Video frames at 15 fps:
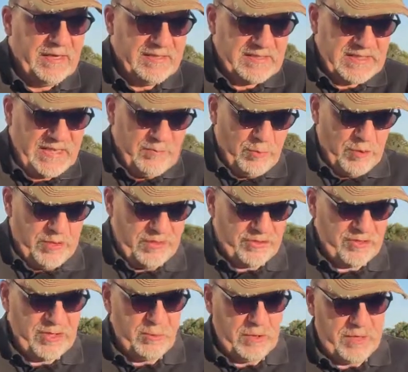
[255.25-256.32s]
Psalm
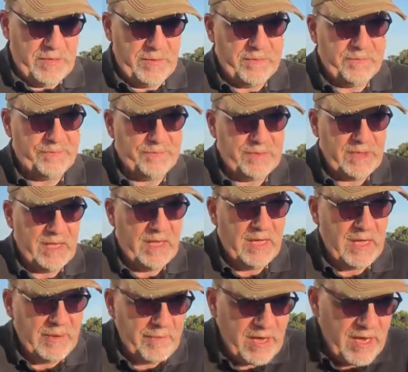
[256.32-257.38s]
131.
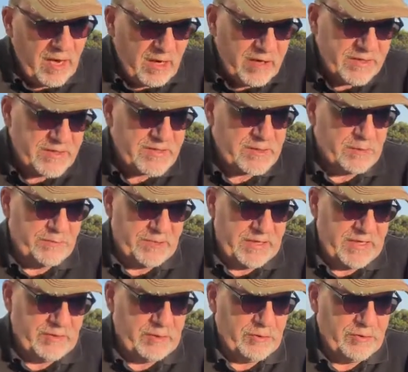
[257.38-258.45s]
My heart is not
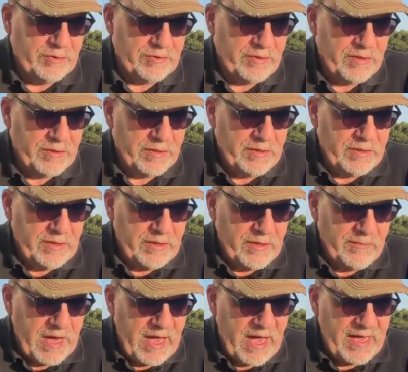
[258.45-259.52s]
proud, Lord.
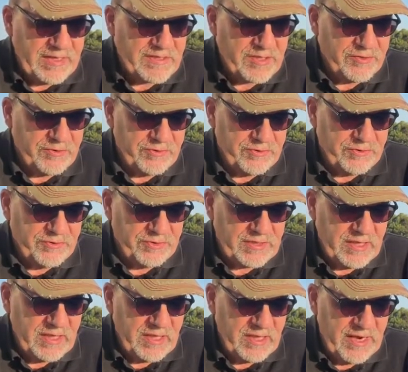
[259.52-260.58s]
My eyes are not
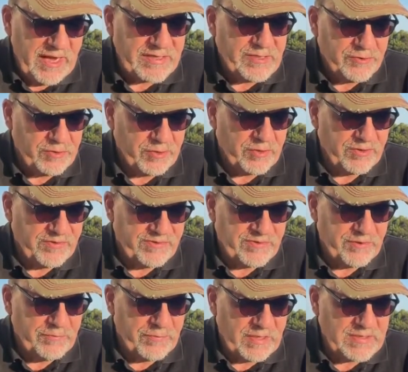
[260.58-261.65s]
haughty. I do not
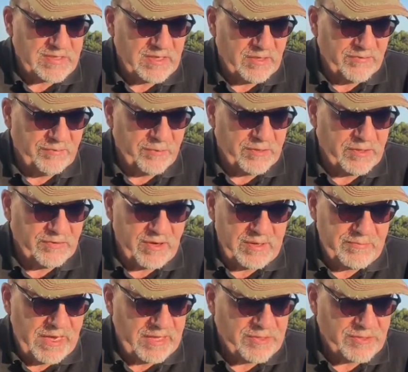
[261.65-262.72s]
concern myself with
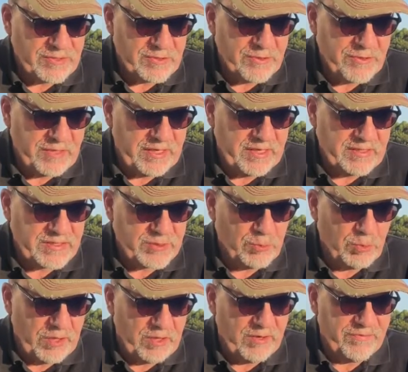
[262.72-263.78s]
great matters or things too
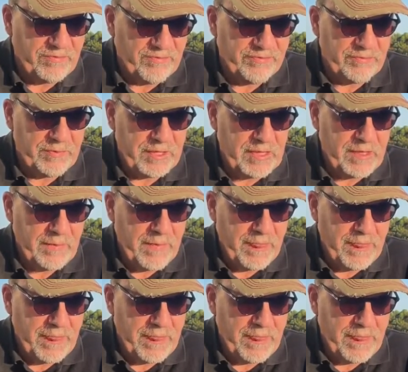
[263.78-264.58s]
wonderful for me.